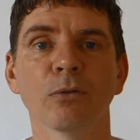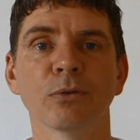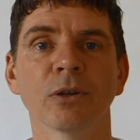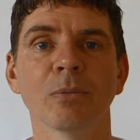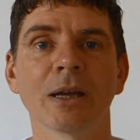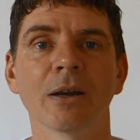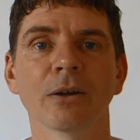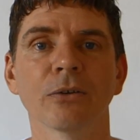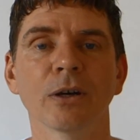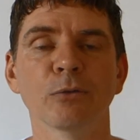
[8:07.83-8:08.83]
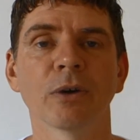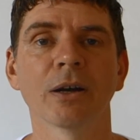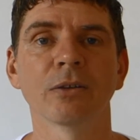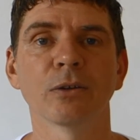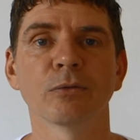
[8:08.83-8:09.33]
If in the beginning you really
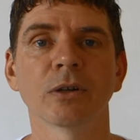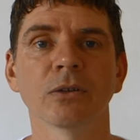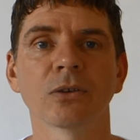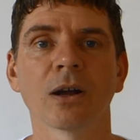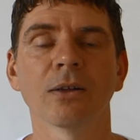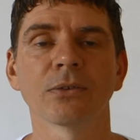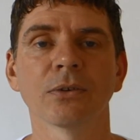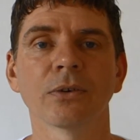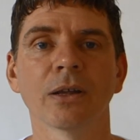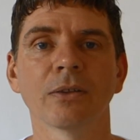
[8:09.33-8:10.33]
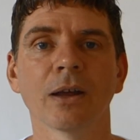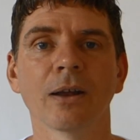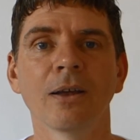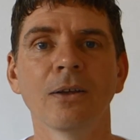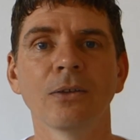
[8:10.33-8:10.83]
find it difficult to concentrate then.
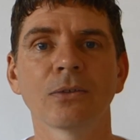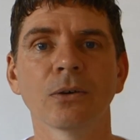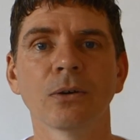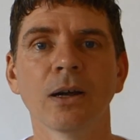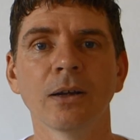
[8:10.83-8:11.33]
So